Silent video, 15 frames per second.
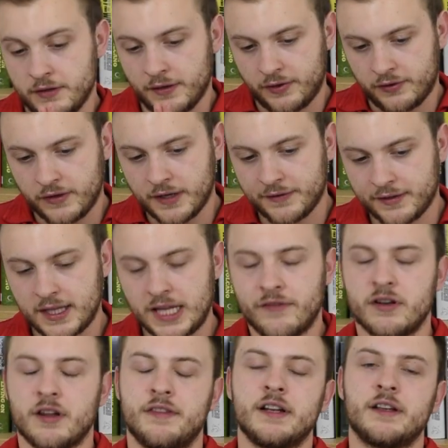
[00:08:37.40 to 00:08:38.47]
The starting
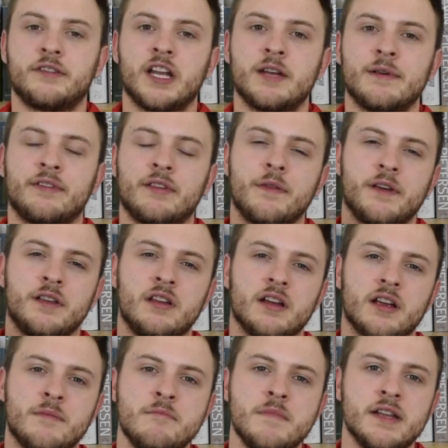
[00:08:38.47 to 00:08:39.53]
11, I think it's going to be something
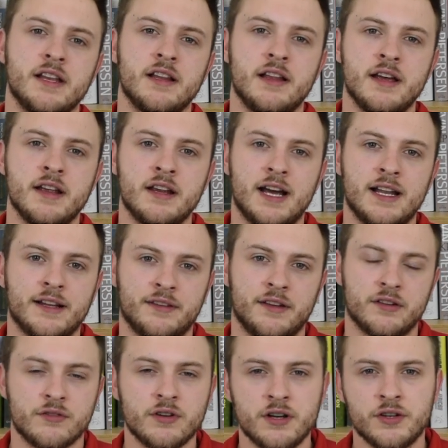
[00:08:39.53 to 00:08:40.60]
like Mignolet,
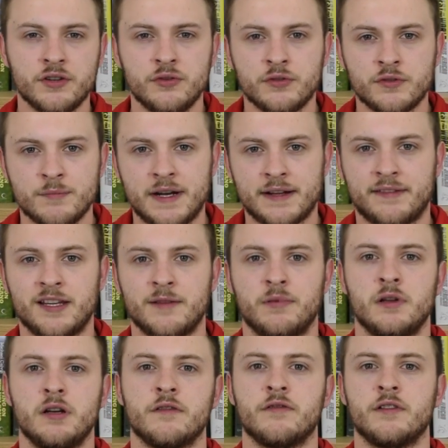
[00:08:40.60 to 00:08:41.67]
Alexander-Arnold, Matip,
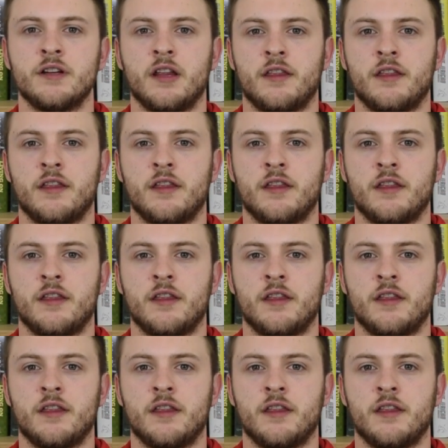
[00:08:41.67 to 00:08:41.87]
Lovren.